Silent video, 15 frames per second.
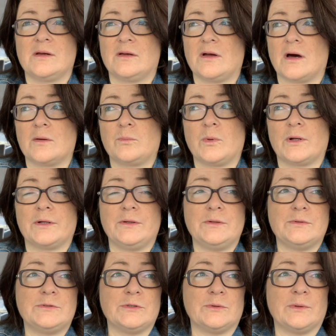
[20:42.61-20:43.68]
God, what are
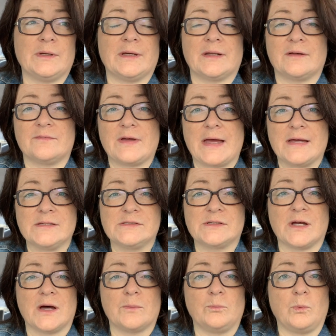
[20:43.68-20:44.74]
you doing? And I've asked
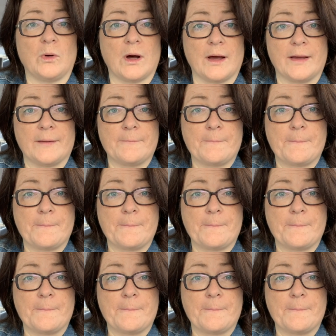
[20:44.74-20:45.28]
God why.